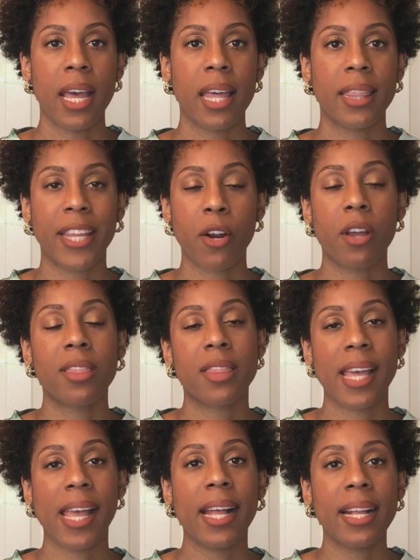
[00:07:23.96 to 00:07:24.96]
there are
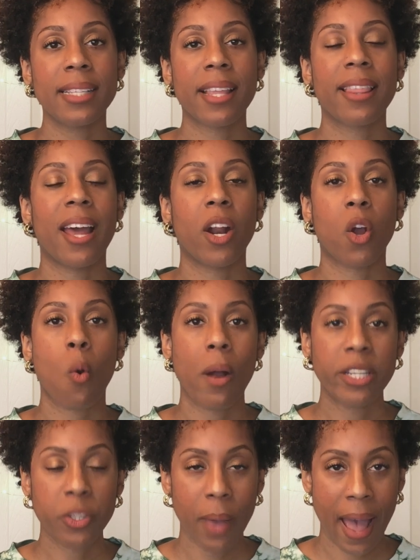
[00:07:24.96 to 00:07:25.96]
things that are going
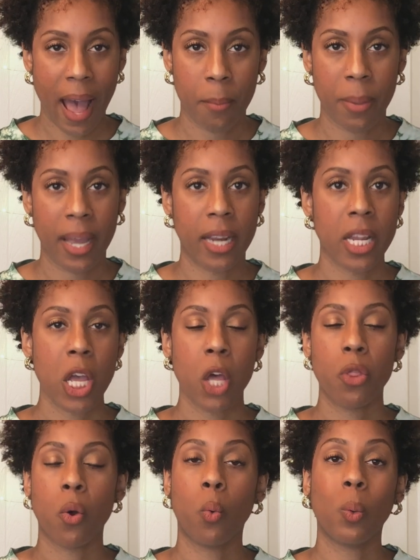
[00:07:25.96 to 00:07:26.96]
to happen
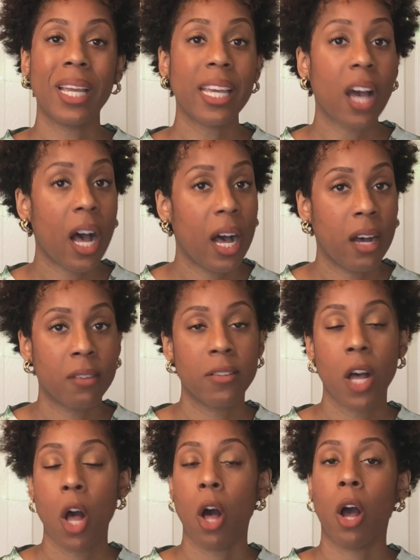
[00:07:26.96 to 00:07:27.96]
the week of,
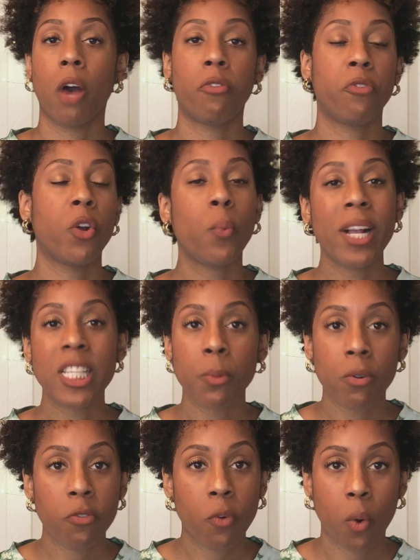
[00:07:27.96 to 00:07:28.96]
a few weeks
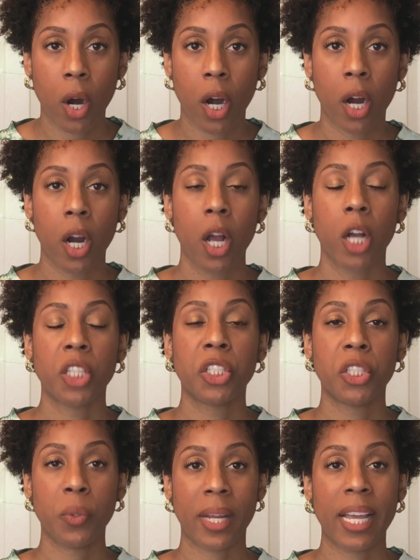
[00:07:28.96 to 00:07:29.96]
before
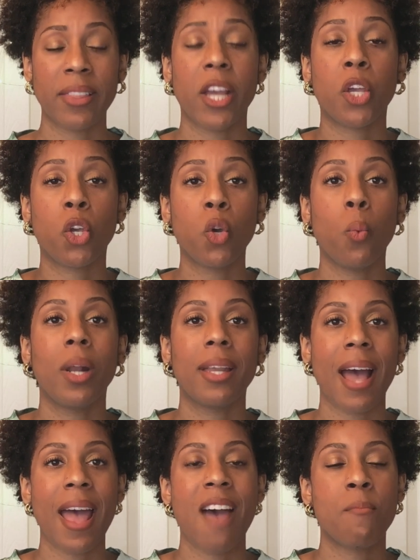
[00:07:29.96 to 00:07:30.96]
shooting, that you would
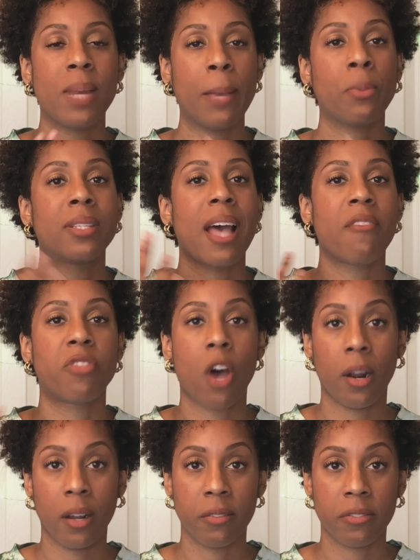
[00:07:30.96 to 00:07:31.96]
not have been able to have thought
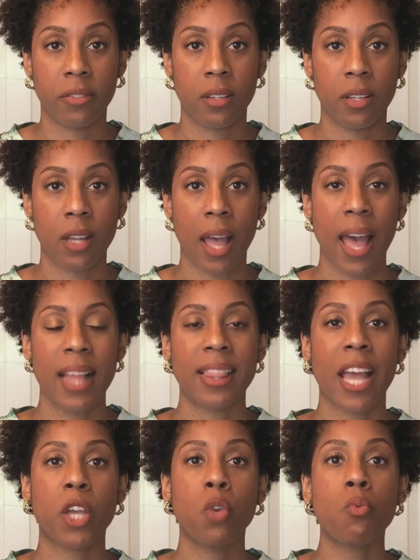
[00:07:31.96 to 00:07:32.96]
of,
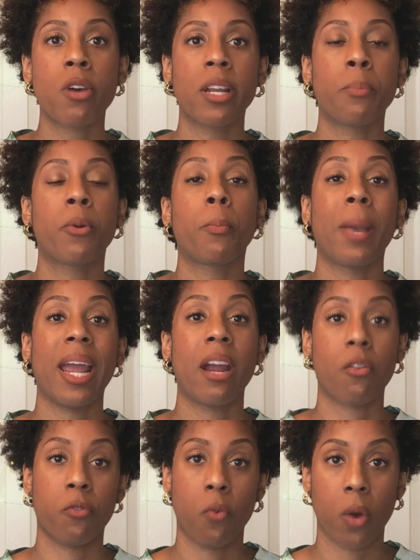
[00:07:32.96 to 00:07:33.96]
that you couldn't prepare
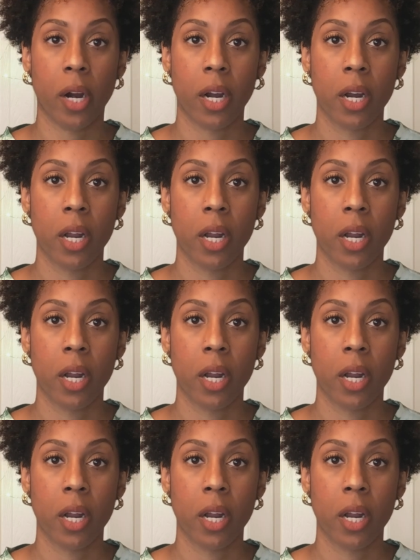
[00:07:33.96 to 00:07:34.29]
for.